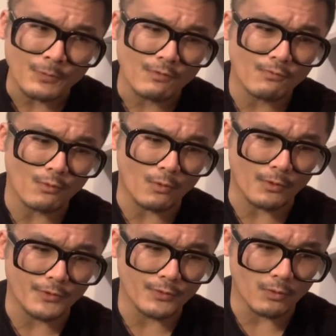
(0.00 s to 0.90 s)

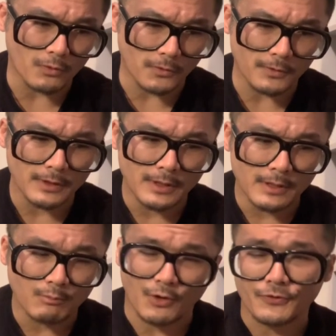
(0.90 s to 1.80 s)
for your
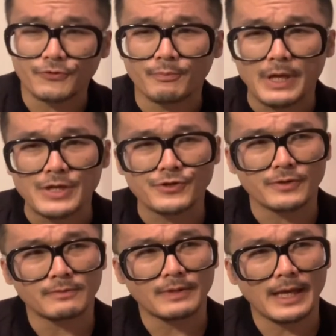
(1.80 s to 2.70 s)

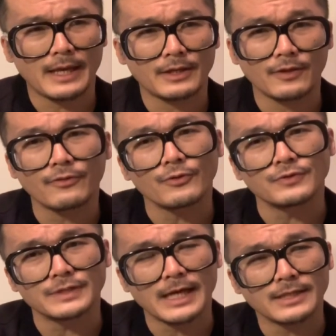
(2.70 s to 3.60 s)
participation and
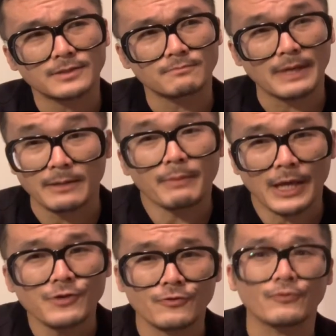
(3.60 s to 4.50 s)
enthusiasm and
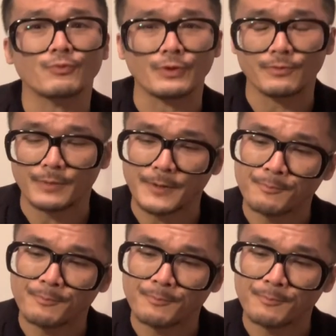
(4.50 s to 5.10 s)
patience with me.